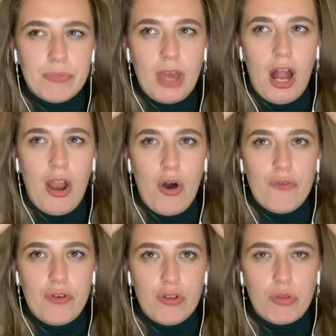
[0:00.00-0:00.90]
a lot
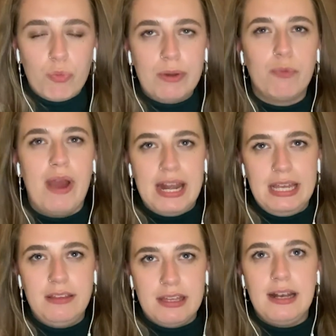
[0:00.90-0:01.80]
of us, when
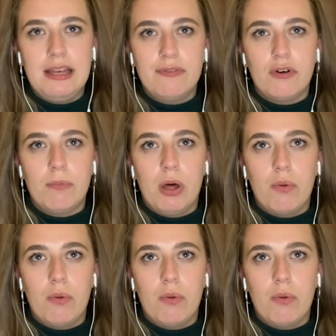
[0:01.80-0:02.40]
he did leave Formula